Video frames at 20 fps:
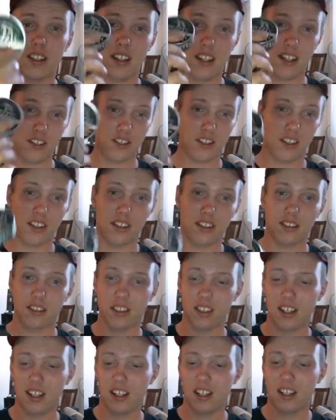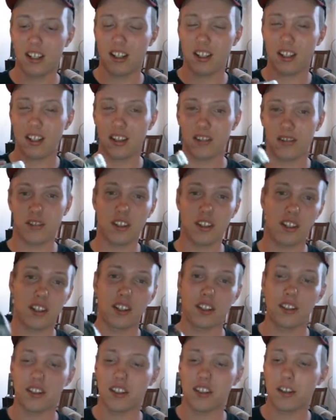It actually is a
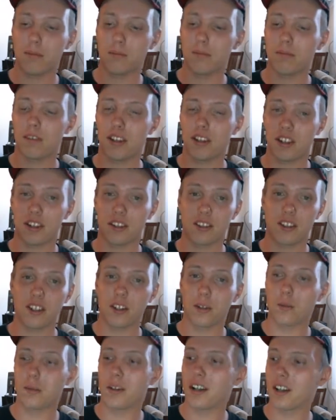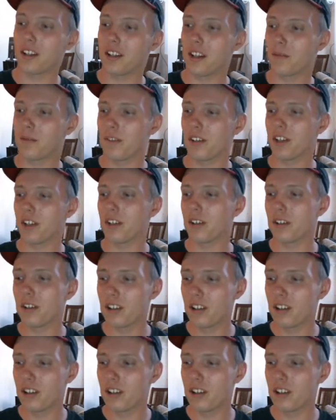good dip, and I'll tell you why in that video.